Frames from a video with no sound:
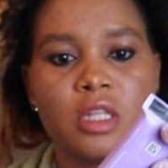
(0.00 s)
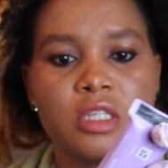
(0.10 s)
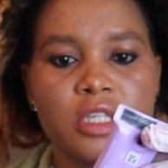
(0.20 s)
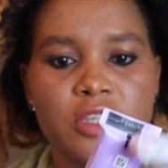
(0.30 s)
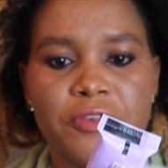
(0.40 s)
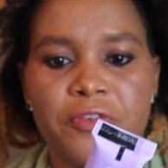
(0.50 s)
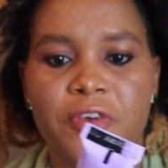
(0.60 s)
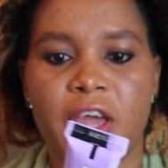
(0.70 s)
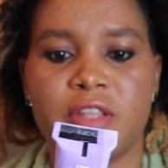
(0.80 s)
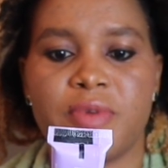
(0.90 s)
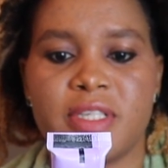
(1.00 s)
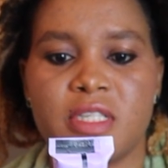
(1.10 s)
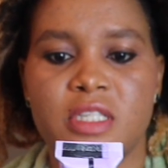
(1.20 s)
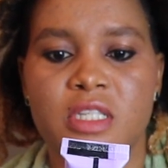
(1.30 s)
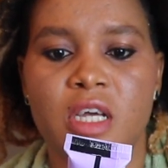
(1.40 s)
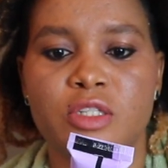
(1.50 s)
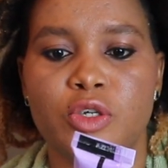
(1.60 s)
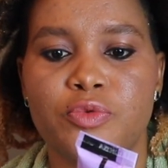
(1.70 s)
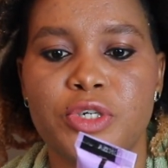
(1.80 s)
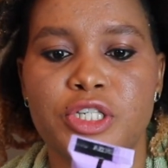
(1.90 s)
This is the fade resistant
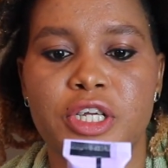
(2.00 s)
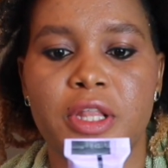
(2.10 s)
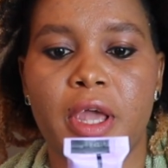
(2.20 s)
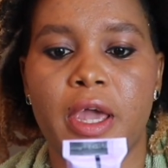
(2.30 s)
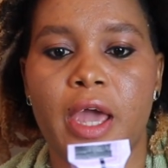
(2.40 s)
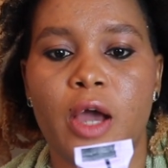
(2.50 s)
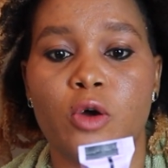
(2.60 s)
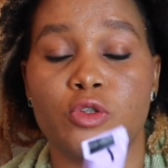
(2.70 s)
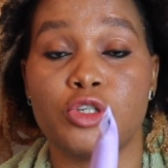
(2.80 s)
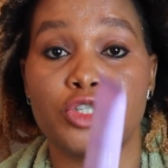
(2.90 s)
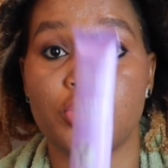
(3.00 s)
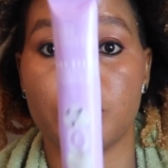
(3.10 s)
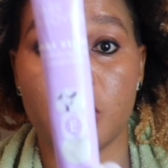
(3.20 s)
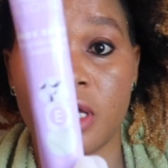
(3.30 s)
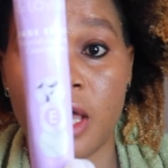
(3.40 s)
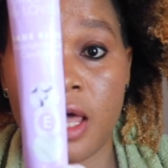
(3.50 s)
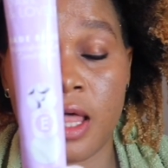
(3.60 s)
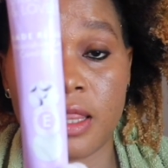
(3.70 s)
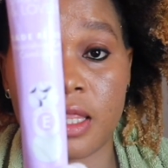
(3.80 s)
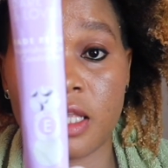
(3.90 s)
nourishing care conditioner.
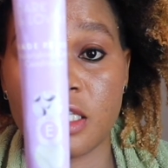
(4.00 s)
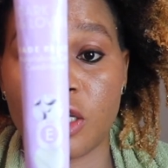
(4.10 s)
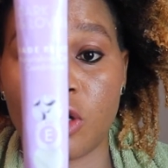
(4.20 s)
This is the